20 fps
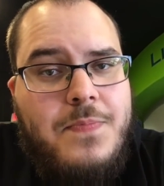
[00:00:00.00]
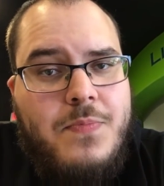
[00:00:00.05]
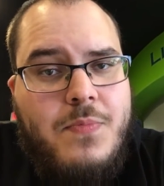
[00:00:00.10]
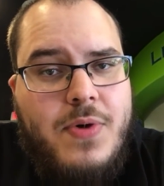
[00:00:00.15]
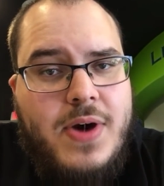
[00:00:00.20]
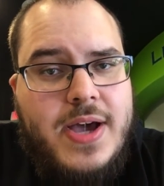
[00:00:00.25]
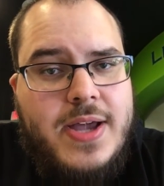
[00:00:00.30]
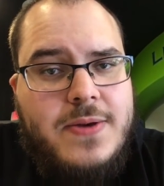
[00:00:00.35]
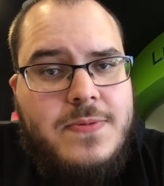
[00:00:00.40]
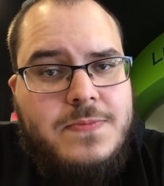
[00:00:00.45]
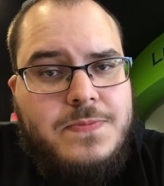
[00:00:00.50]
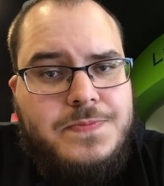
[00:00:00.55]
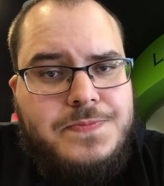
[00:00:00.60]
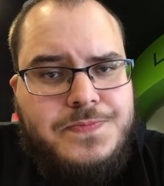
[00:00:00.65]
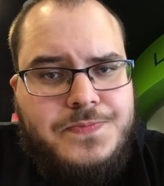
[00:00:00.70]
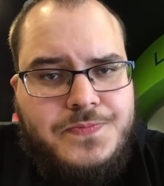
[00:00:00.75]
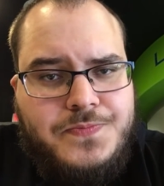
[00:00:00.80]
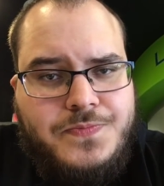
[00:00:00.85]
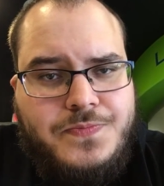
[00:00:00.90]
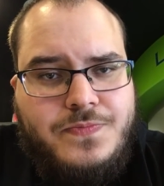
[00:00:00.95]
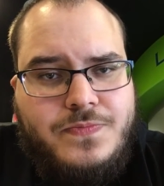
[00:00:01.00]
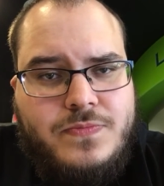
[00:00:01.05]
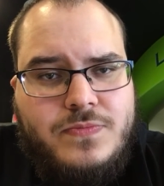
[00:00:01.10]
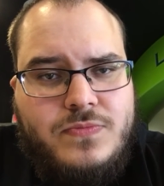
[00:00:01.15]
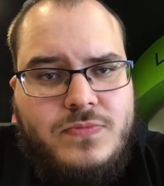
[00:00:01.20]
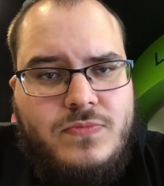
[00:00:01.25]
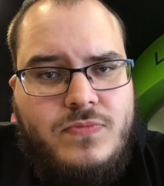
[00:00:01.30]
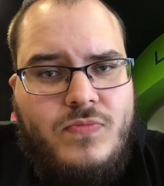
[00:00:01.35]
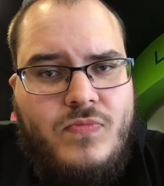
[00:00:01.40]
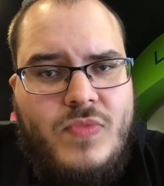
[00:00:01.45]
But
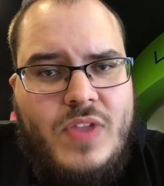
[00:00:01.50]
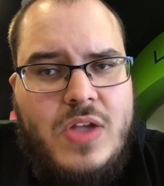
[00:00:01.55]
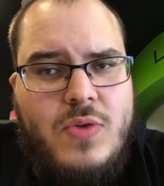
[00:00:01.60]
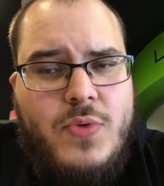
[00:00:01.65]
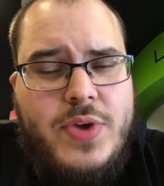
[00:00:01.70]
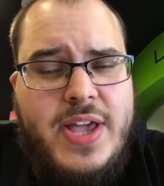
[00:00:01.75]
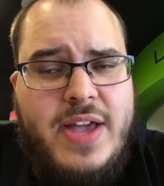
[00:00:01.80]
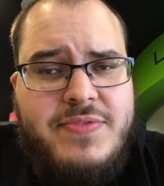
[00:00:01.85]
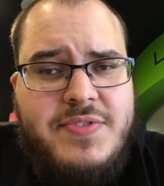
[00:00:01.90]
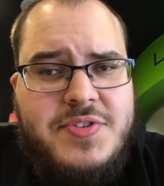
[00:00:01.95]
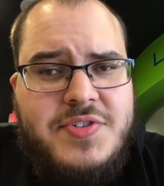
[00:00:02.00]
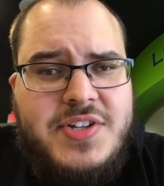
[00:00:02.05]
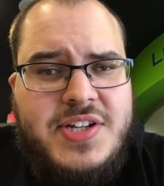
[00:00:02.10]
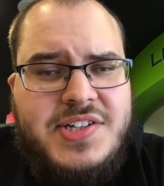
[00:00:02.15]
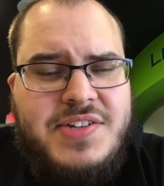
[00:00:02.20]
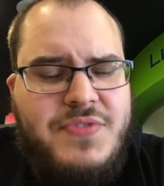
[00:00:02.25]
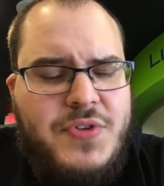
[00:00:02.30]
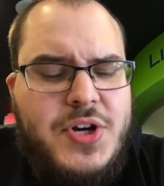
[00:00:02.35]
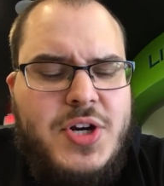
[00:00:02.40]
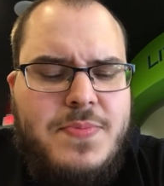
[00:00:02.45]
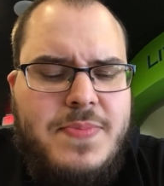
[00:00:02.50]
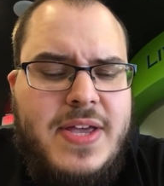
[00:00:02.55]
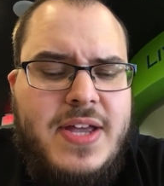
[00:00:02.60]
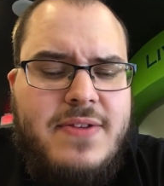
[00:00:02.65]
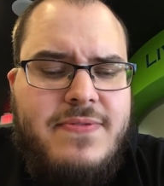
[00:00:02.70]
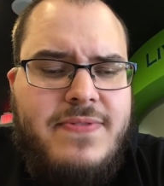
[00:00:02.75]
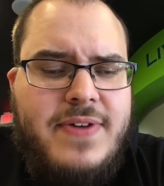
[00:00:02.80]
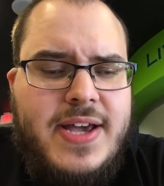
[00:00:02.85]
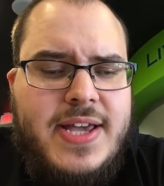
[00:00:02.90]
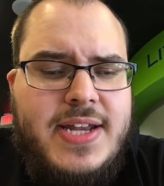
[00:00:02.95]
what you have to understand is if you're going to be in a
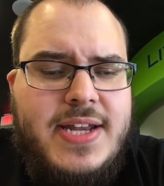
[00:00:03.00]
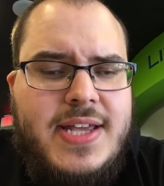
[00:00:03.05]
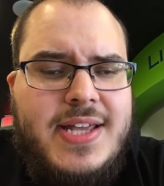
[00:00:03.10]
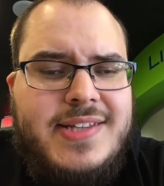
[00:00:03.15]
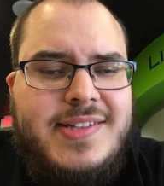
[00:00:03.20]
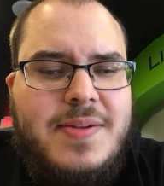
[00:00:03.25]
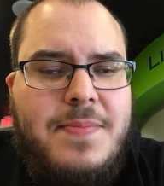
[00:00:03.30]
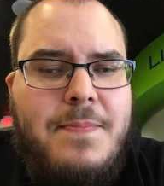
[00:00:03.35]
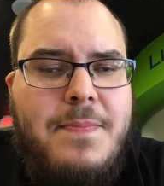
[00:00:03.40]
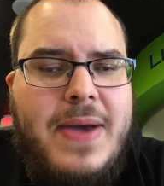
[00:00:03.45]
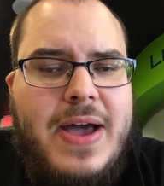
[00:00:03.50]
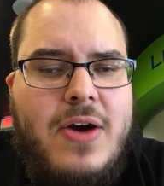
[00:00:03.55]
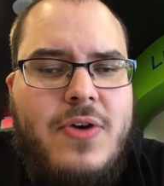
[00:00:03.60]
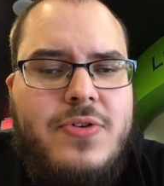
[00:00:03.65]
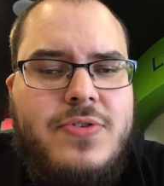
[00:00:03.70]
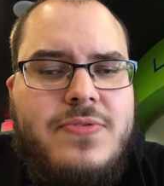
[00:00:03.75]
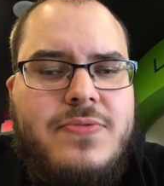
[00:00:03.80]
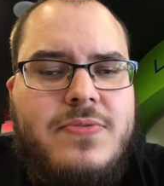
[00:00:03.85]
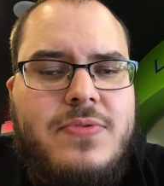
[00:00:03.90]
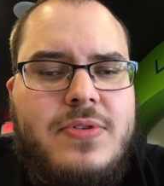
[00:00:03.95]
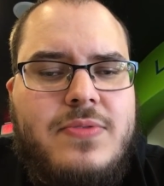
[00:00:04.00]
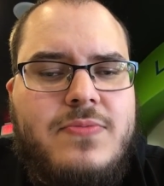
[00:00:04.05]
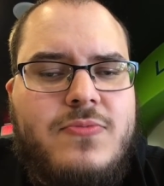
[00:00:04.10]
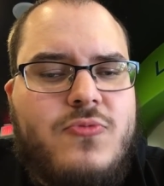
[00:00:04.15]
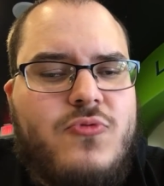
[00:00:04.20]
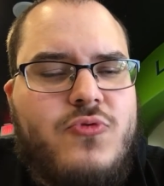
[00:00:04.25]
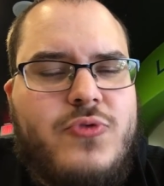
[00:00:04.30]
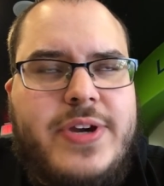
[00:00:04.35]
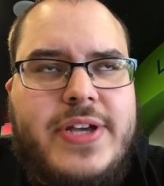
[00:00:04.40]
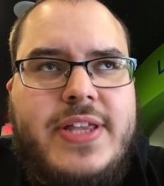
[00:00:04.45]
fight, it's about
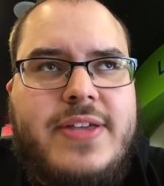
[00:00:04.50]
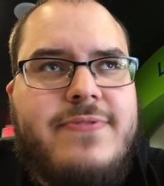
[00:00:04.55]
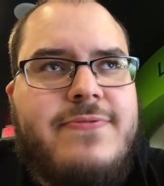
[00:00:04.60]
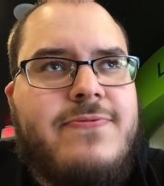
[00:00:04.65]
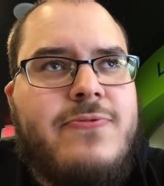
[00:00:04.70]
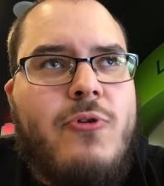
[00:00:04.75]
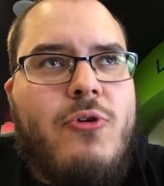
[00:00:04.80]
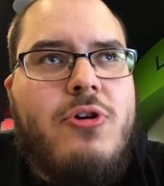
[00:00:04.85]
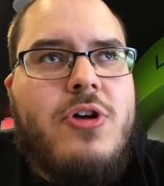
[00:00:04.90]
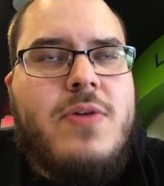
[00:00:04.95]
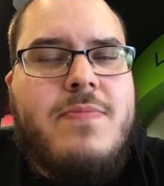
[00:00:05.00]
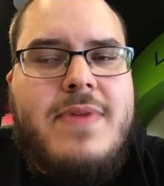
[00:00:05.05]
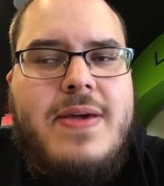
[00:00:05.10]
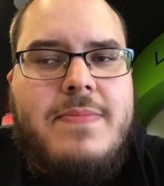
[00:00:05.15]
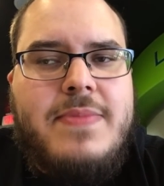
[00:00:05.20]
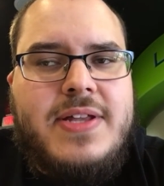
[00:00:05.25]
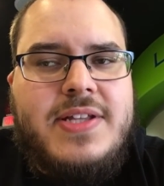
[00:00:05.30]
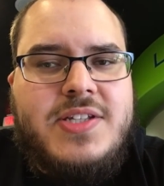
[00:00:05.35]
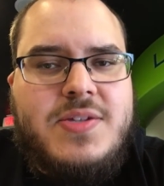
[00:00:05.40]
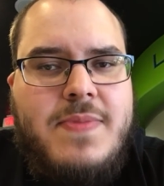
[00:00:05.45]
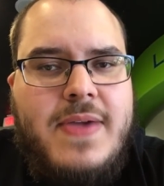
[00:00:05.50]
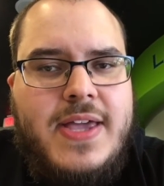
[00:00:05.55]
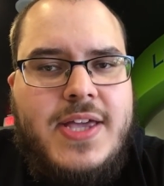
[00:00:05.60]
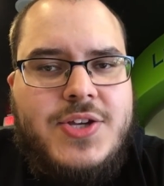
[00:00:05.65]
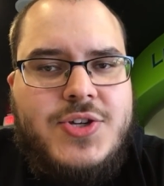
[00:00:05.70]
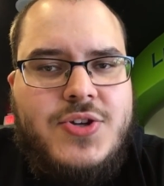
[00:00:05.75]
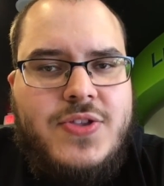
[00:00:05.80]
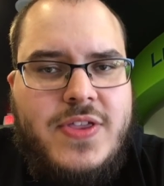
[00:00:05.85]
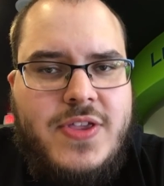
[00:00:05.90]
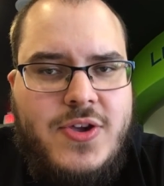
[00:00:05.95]
really full commitment to making
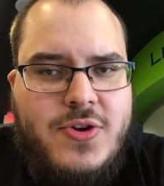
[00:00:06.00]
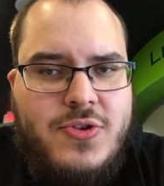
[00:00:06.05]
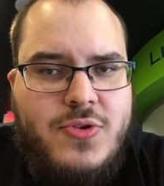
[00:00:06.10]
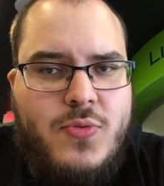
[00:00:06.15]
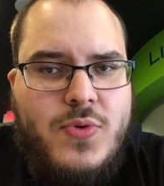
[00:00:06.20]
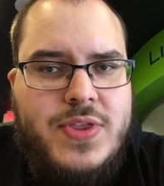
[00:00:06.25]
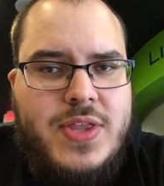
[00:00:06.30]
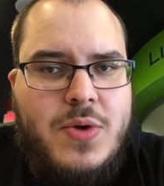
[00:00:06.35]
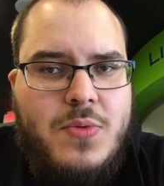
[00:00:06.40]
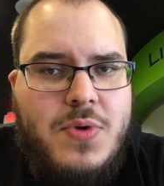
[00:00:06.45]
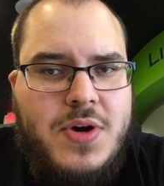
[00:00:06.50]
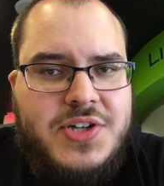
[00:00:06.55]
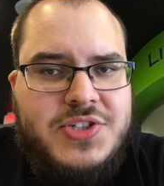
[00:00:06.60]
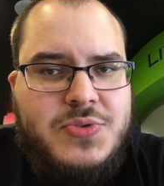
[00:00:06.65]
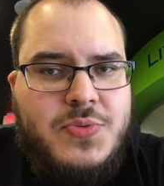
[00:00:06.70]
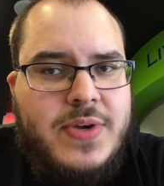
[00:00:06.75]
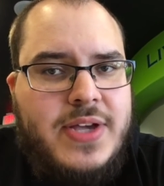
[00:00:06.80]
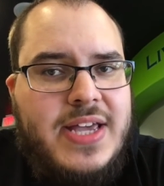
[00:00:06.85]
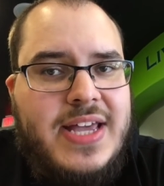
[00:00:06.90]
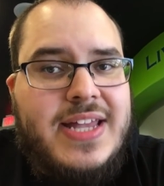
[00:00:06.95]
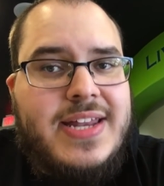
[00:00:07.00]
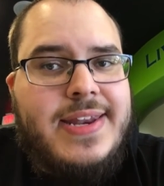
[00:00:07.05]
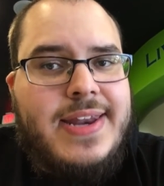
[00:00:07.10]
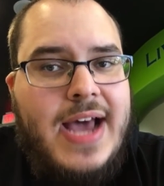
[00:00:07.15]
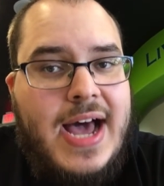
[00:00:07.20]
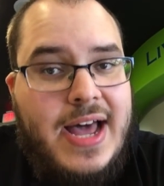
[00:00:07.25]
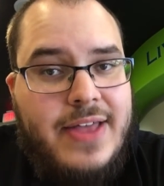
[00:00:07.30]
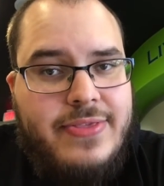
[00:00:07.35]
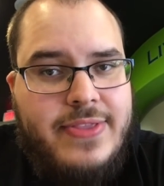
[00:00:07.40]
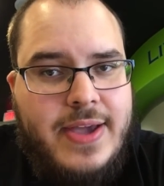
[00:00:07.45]
sure that you're the one that walks away and
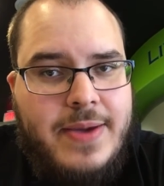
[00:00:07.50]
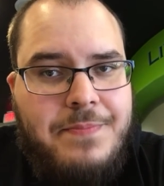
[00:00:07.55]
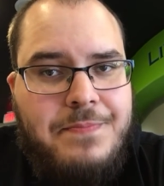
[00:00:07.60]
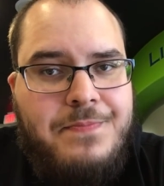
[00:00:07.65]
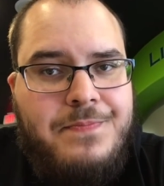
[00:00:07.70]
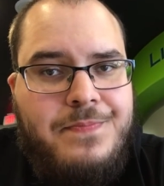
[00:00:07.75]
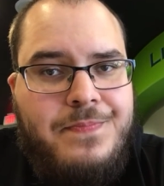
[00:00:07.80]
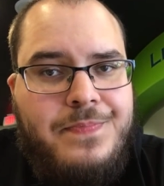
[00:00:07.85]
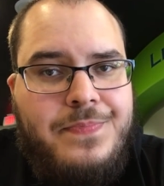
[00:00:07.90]
not them.